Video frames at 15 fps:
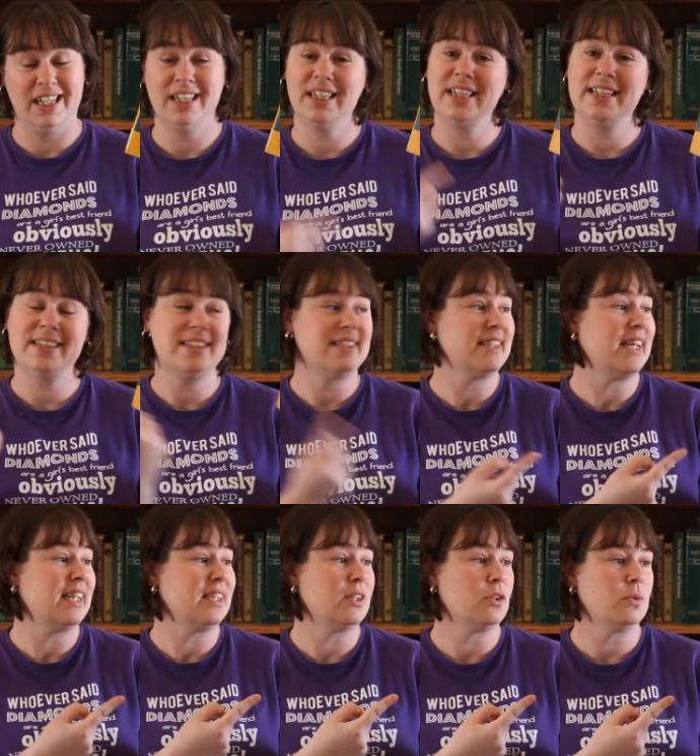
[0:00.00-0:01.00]
At least
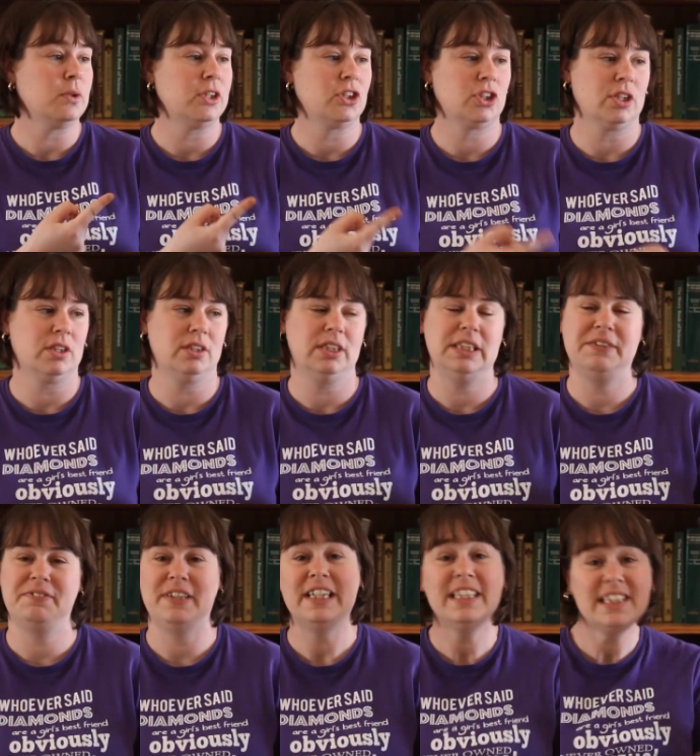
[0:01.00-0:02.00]
that's what
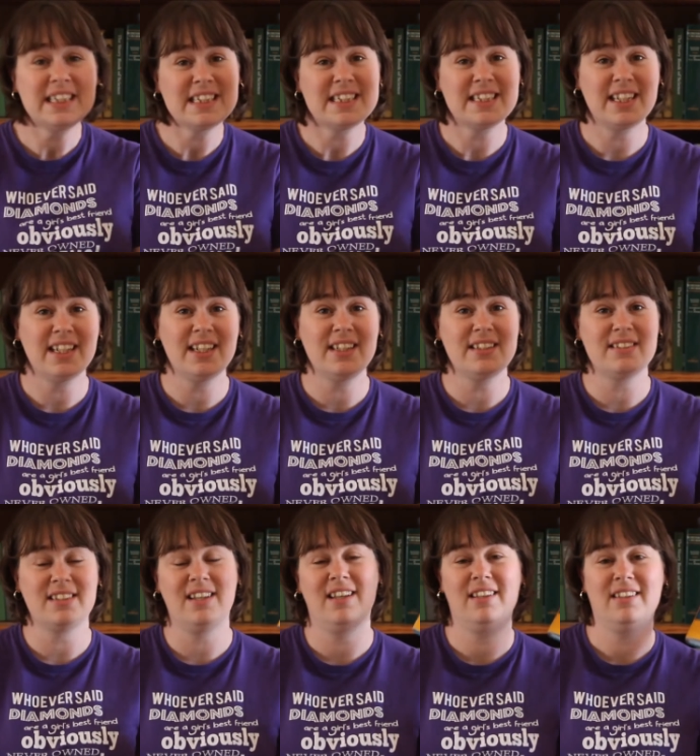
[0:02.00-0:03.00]
Shaunti Feldhahn
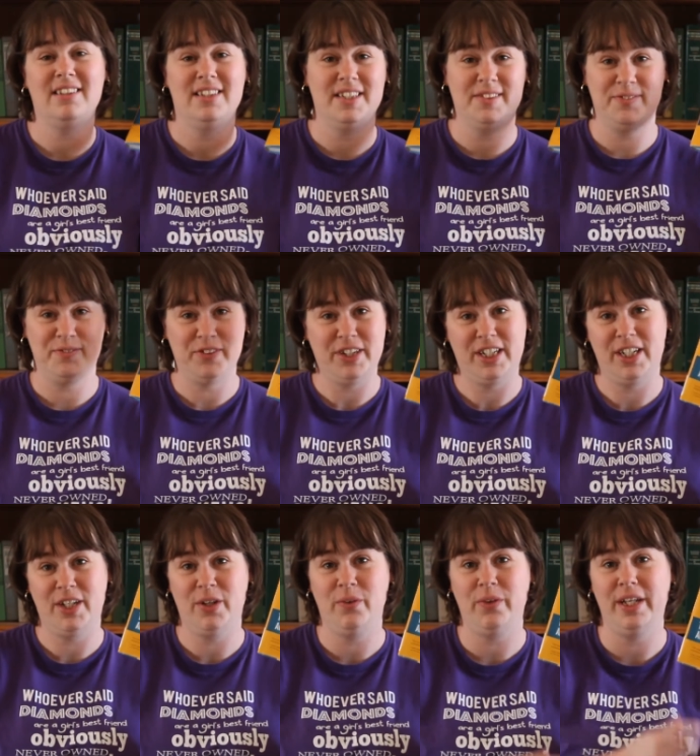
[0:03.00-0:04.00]
says, and in this
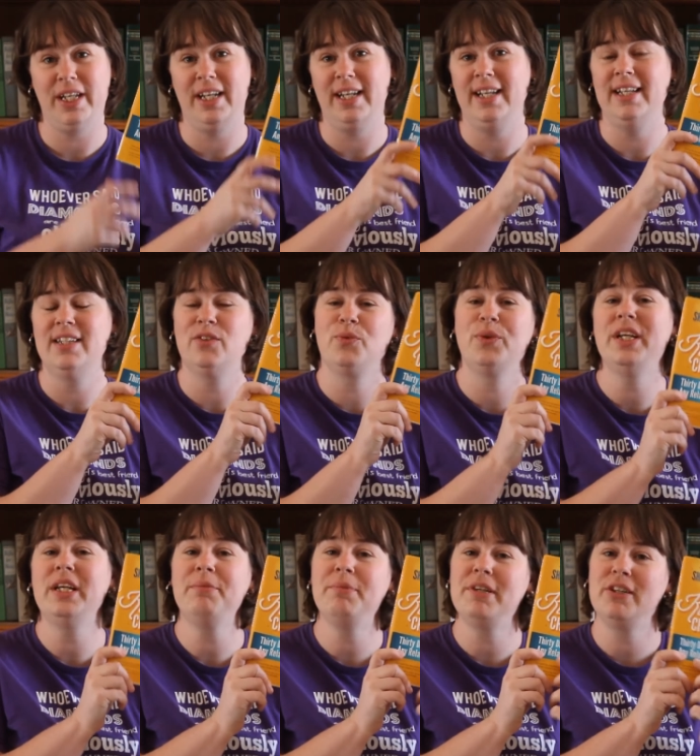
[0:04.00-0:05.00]
video it is
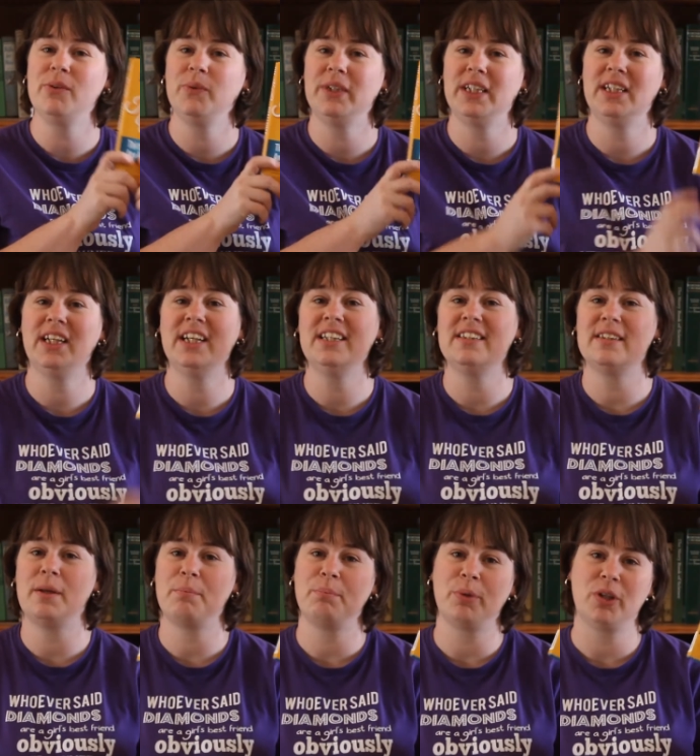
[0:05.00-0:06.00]
Reading Between the Lines
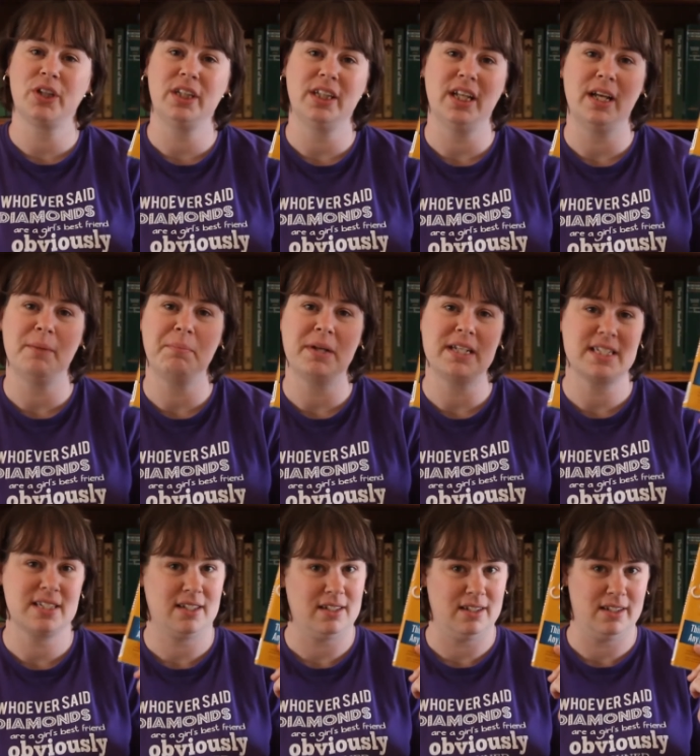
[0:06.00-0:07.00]
book club
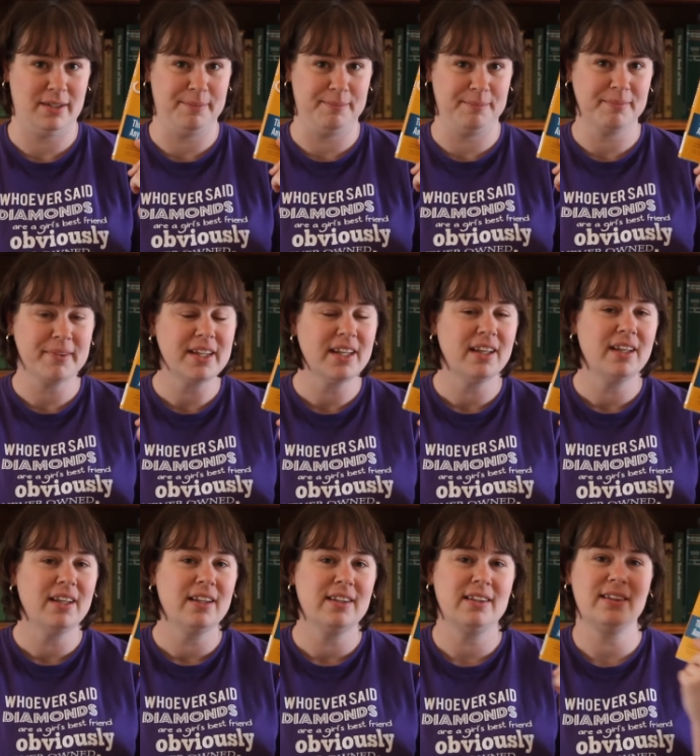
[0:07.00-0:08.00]

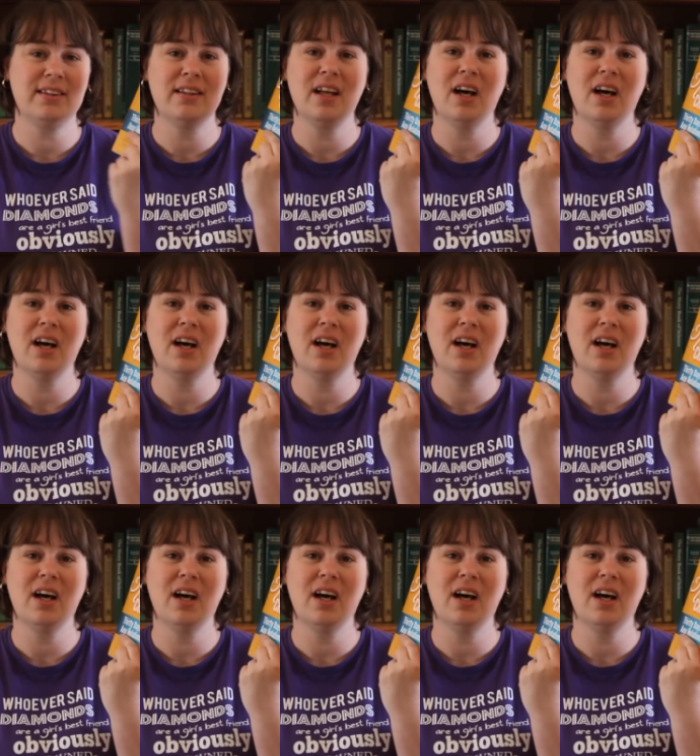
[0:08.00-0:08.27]
time.